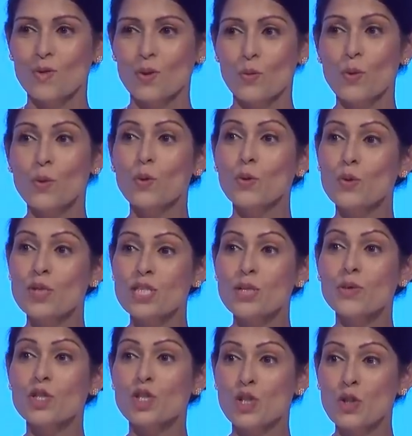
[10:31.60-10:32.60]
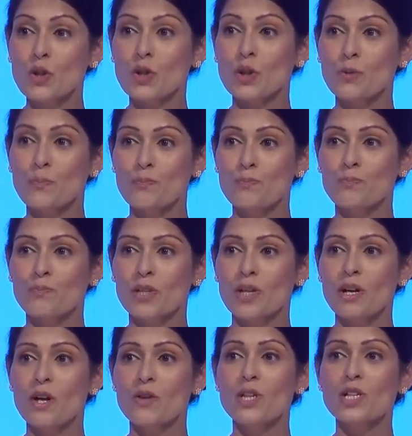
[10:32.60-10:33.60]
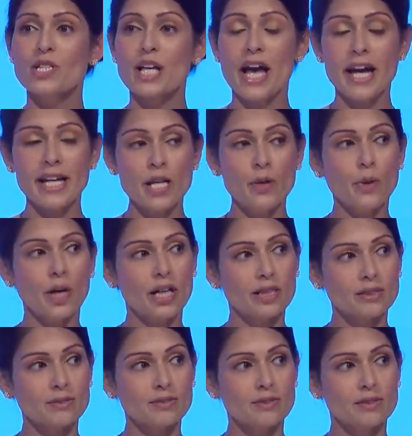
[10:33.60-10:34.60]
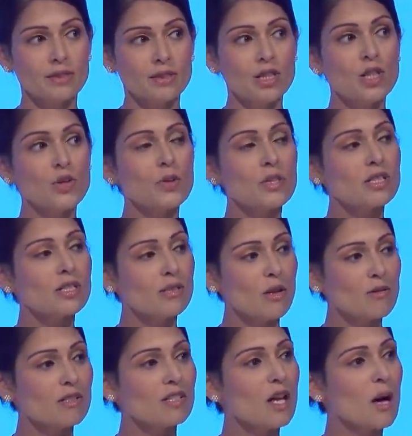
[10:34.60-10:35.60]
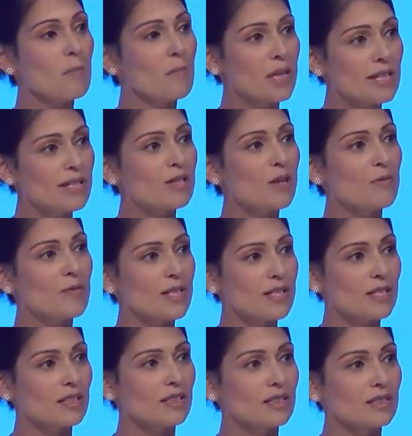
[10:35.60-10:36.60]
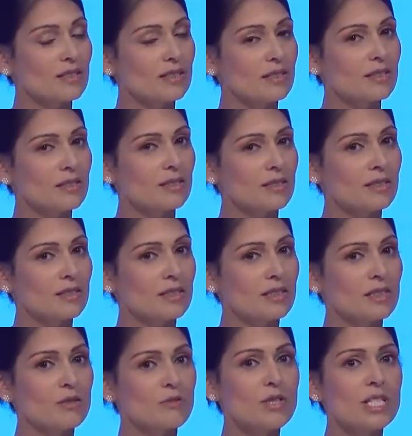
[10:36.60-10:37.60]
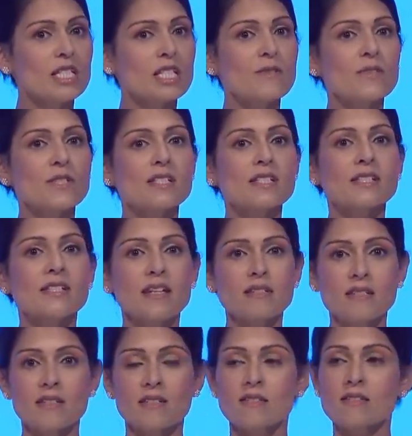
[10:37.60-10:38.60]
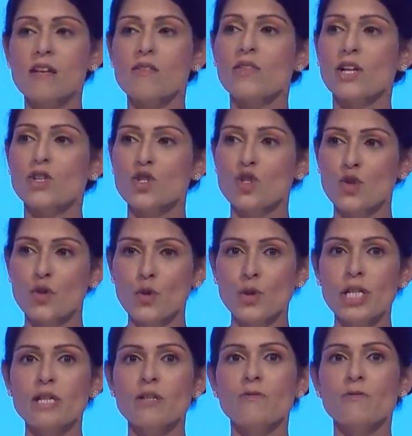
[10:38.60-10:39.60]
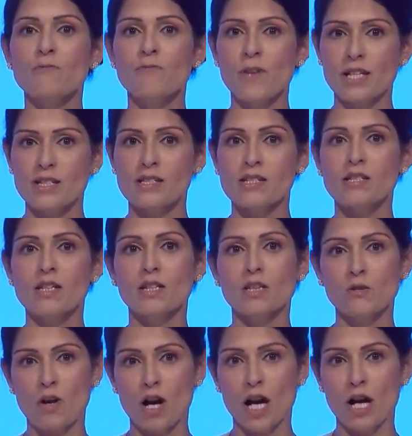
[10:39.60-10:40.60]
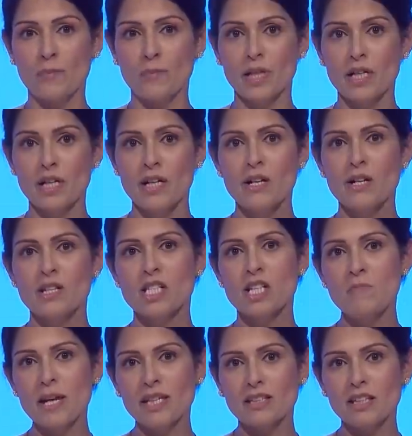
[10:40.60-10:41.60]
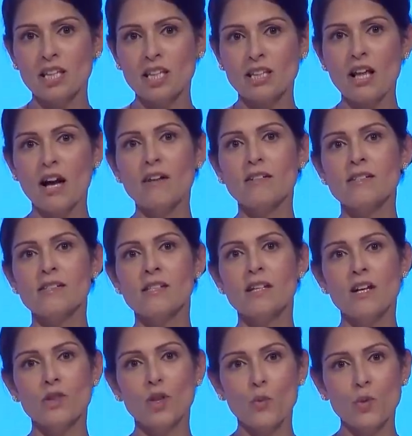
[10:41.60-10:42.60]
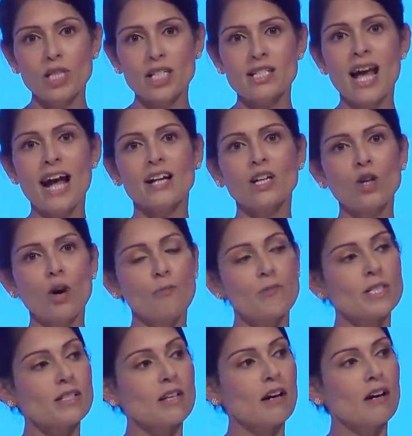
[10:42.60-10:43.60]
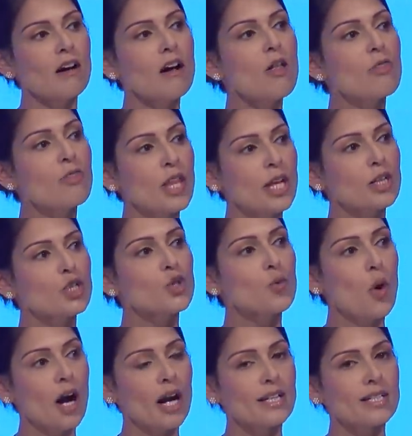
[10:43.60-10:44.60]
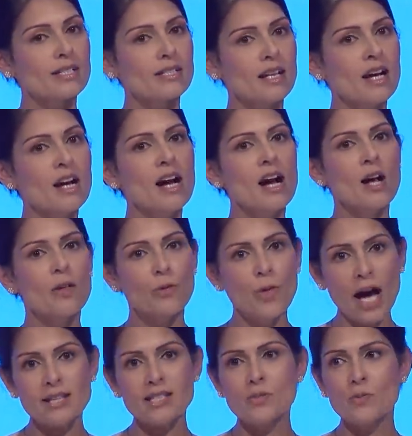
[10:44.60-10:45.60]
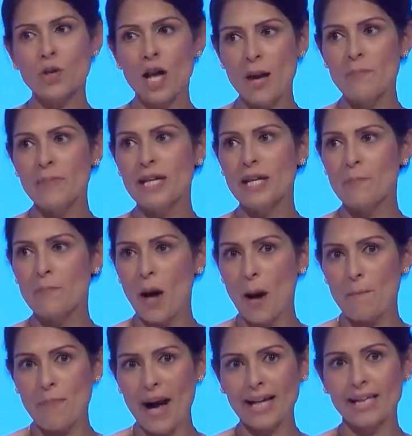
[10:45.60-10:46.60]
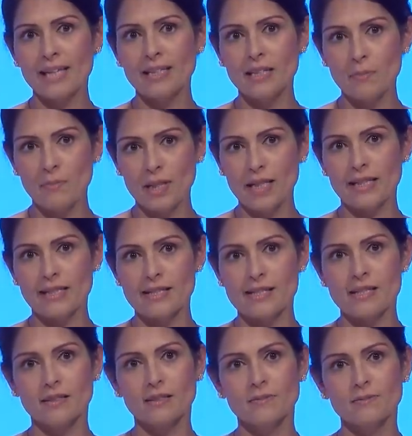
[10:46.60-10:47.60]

We will also ensure that anyone who assaults a police officer receives a sentence that truly fits the crime, to make the thugs that would attack an officer think twice. That's what I mean by backing the police.